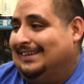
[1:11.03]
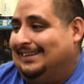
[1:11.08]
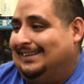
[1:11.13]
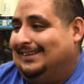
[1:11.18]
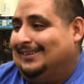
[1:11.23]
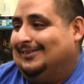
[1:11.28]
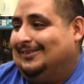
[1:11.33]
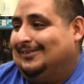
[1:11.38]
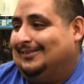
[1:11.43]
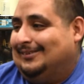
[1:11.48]

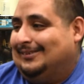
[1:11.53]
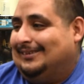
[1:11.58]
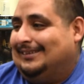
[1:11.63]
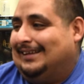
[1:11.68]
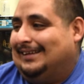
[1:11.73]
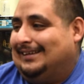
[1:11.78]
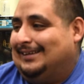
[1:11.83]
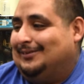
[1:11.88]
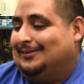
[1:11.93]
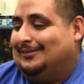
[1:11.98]
You know,
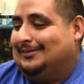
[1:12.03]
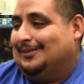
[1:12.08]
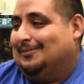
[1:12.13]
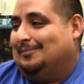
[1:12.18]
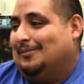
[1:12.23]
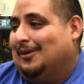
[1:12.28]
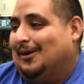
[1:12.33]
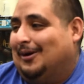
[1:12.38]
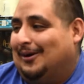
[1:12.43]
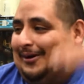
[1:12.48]
like, he was the
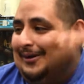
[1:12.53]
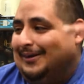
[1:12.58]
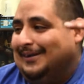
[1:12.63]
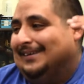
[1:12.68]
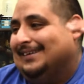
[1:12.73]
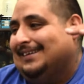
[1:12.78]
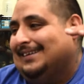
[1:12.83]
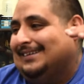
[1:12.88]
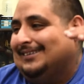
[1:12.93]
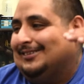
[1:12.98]
mark.
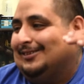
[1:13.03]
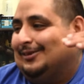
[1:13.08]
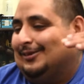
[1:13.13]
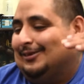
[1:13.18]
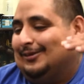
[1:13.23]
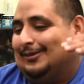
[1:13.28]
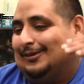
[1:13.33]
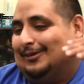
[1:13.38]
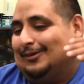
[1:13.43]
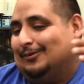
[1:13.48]
So,
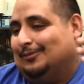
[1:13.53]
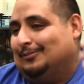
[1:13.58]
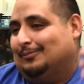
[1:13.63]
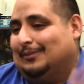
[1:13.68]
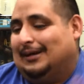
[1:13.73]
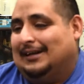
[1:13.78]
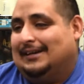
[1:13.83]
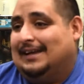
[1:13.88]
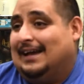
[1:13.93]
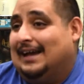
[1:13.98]
you know,
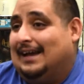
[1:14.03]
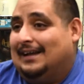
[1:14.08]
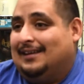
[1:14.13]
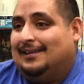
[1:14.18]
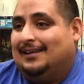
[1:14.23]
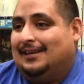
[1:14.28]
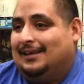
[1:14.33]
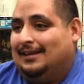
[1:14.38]
my dad,